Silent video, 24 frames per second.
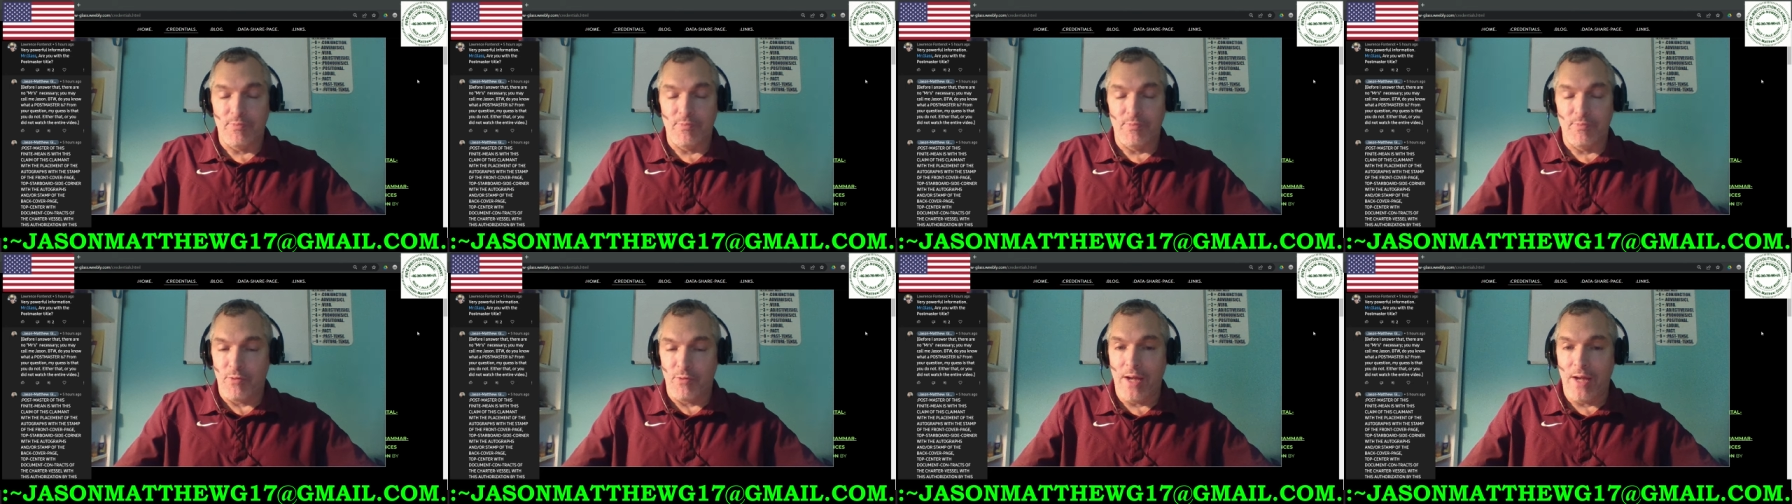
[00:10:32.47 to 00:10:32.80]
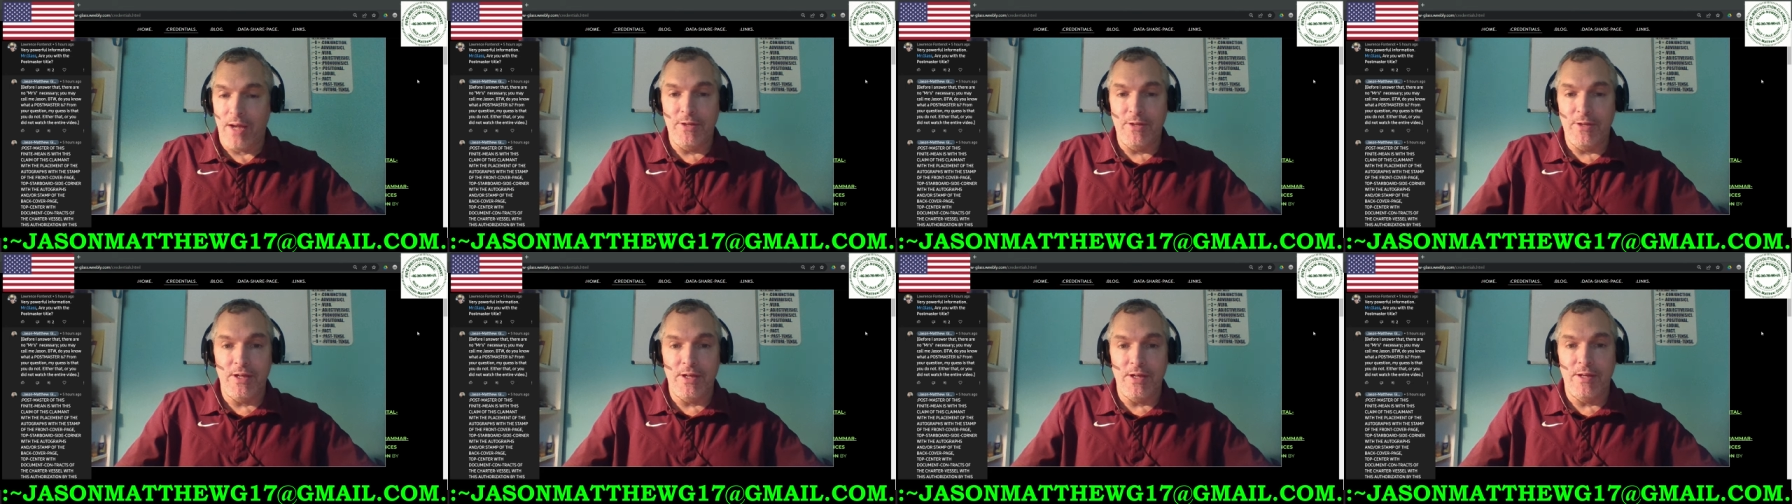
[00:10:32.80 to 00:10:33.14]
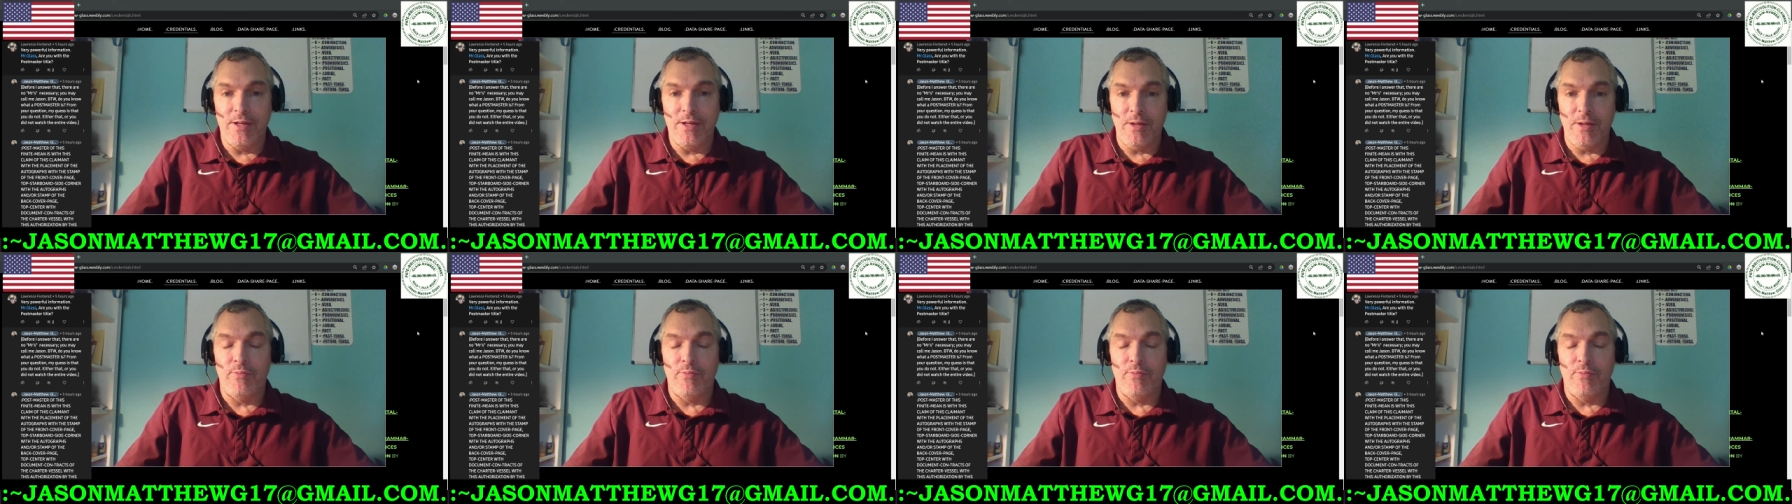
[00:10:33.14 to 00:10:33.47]
probably going to
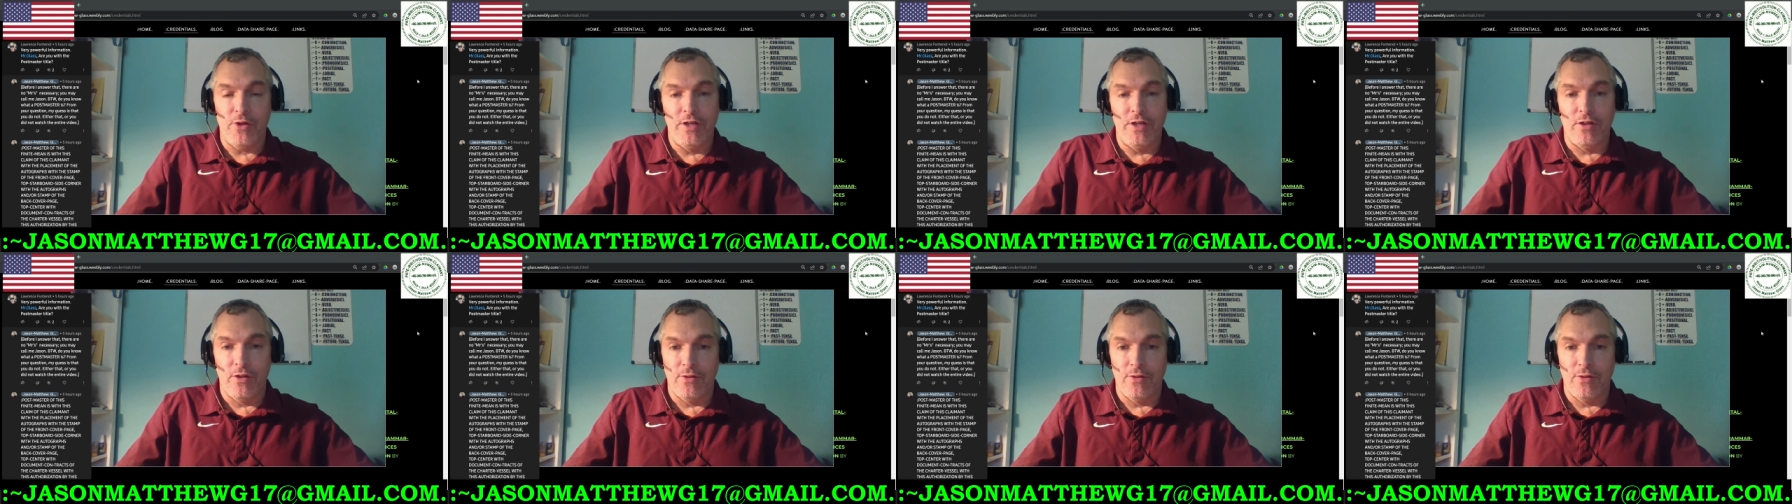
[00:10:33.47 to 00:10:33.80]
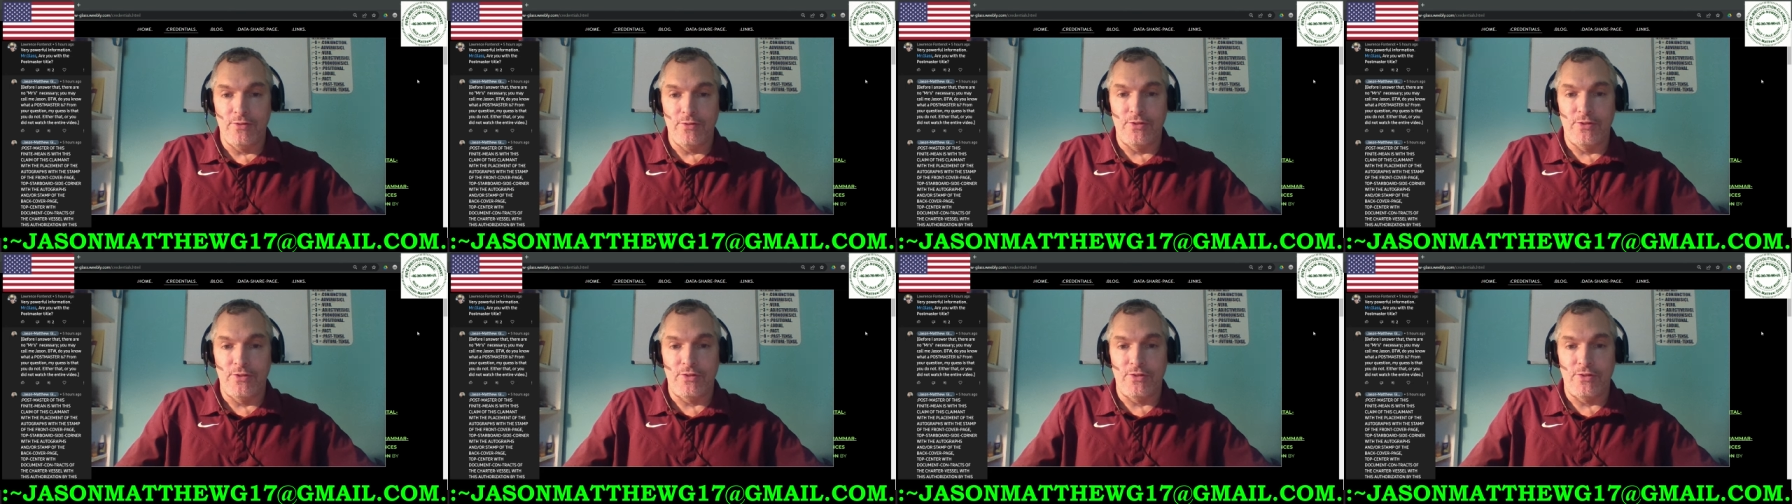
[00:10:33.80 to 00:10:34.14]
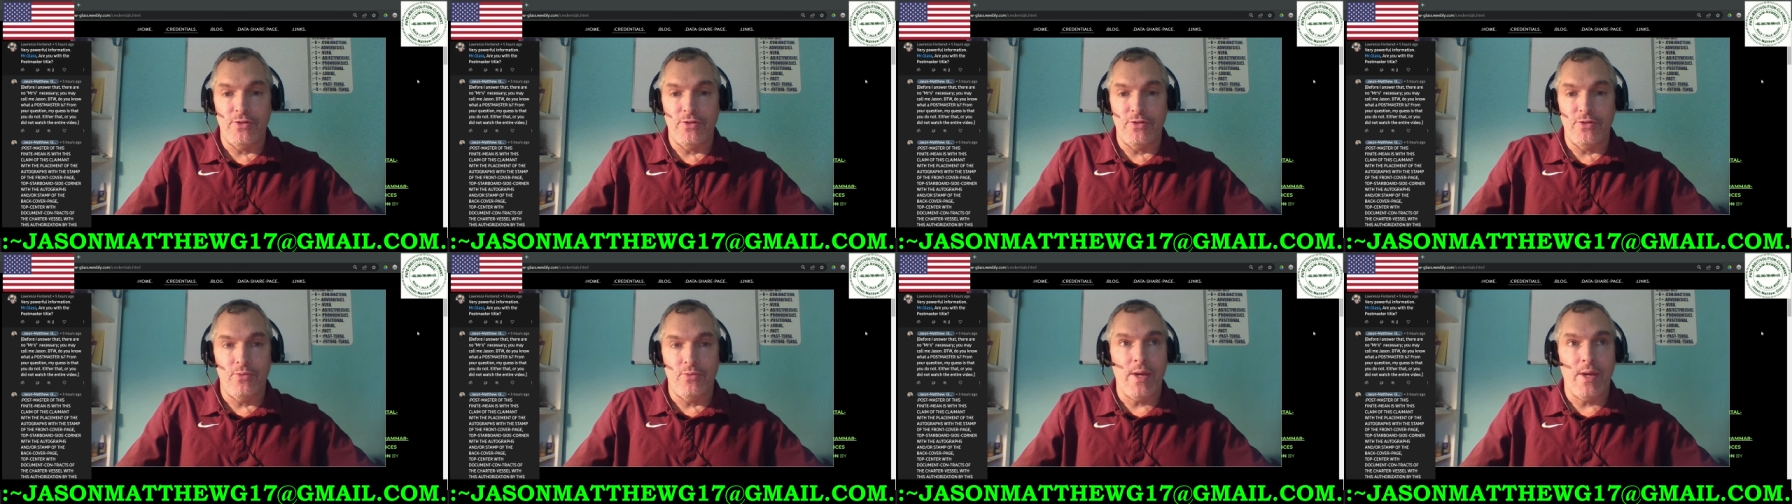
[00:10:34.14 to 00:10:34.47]
be pretty close to
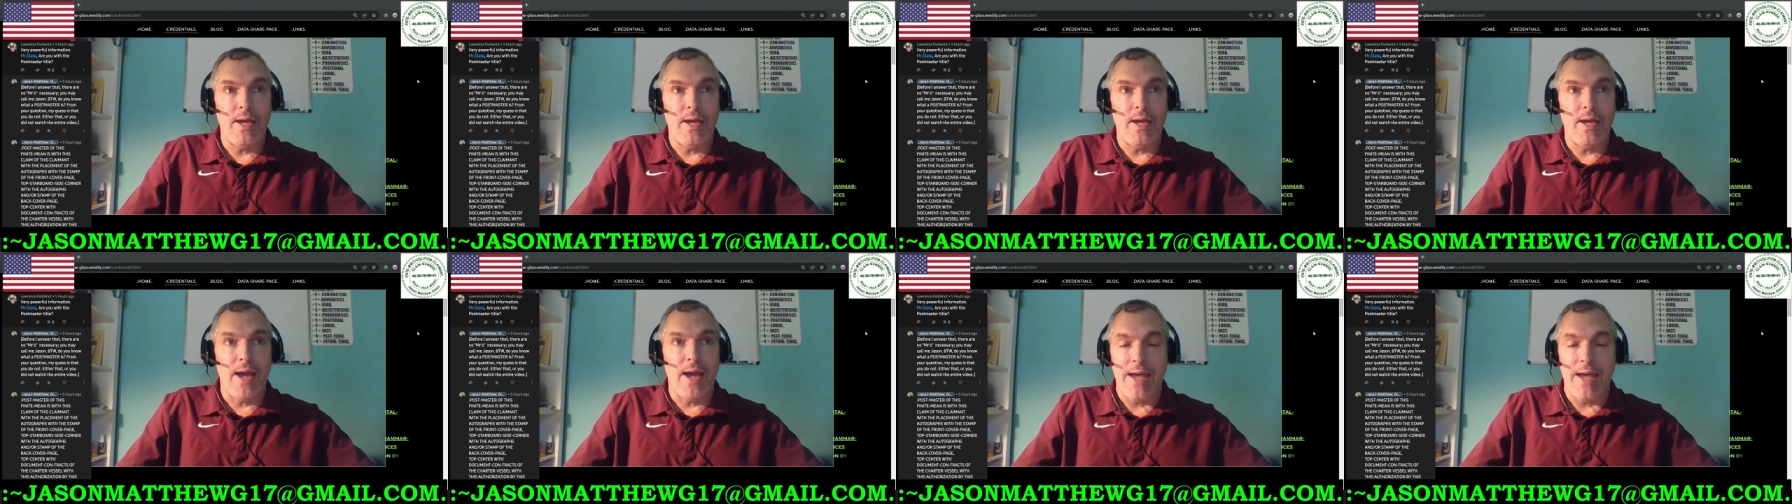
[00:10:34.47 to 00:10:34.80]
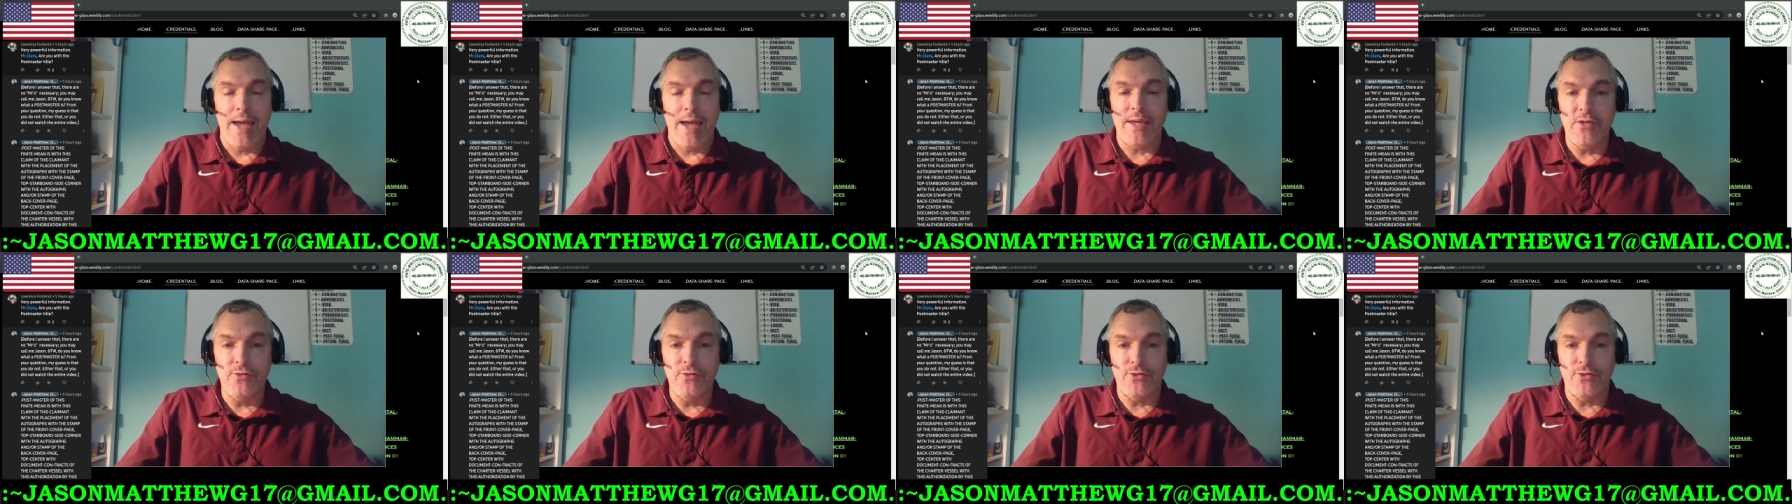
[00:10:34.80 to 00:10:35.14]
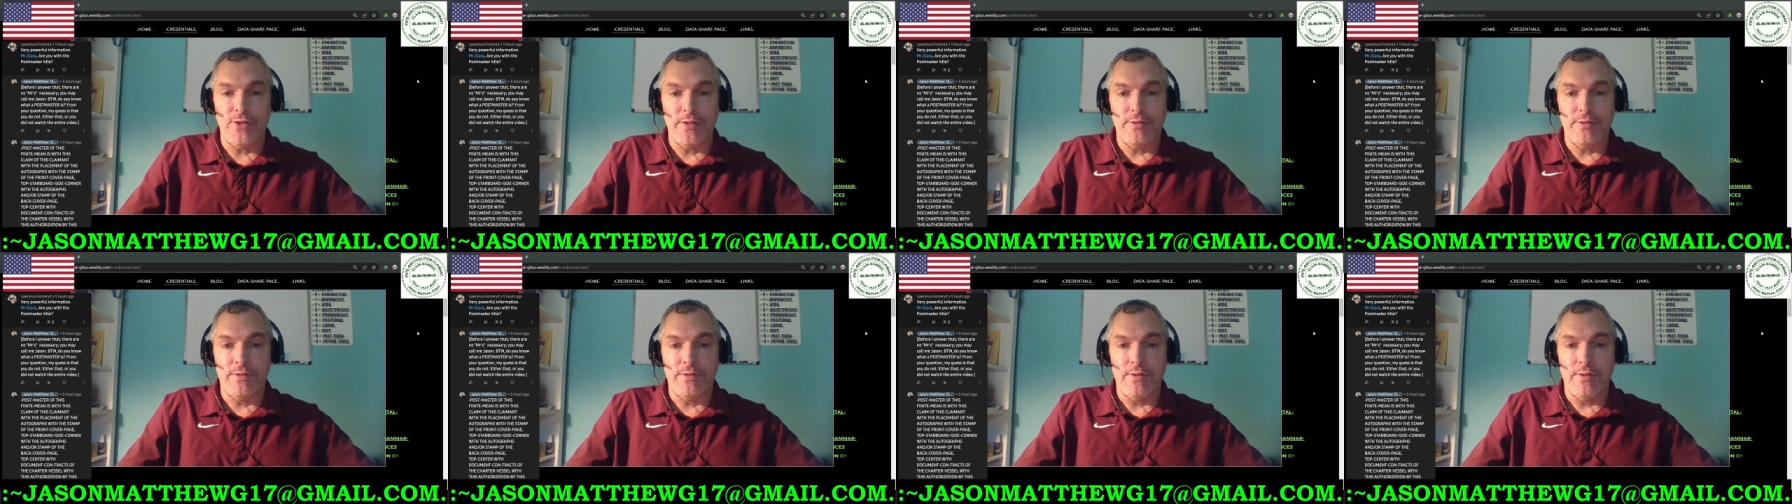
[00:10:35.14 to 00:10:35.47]
the way I use
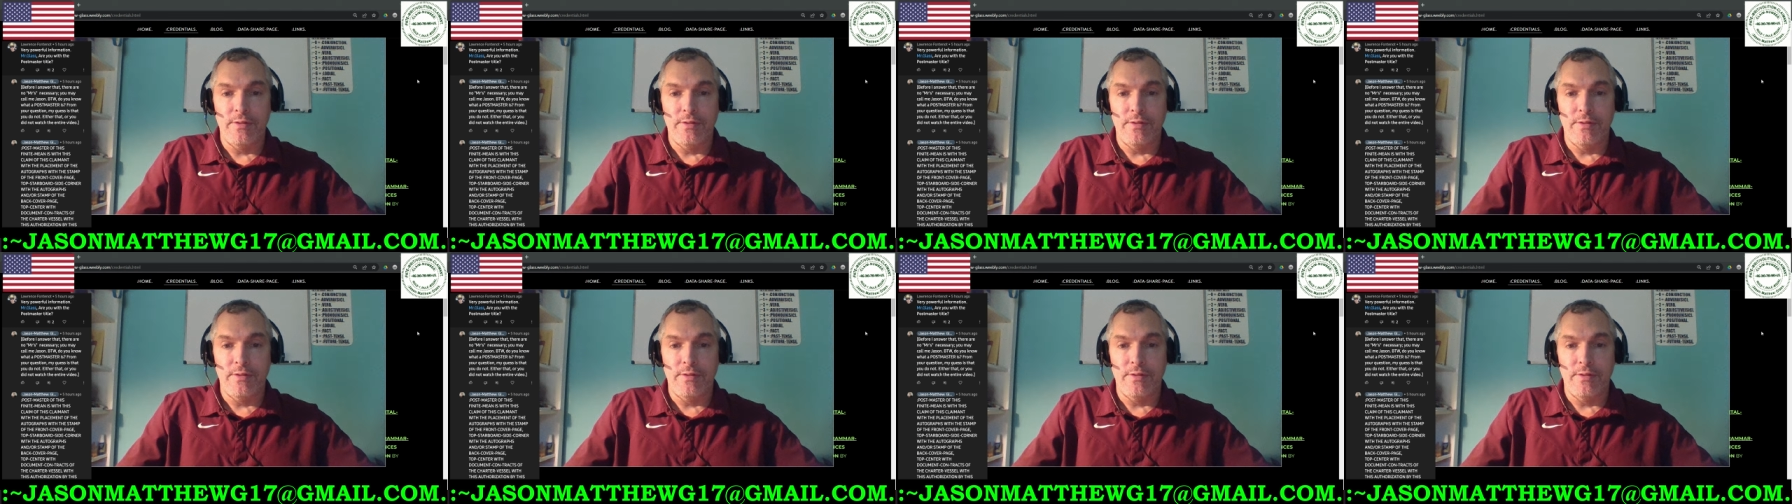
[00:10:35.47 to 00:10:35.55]
it.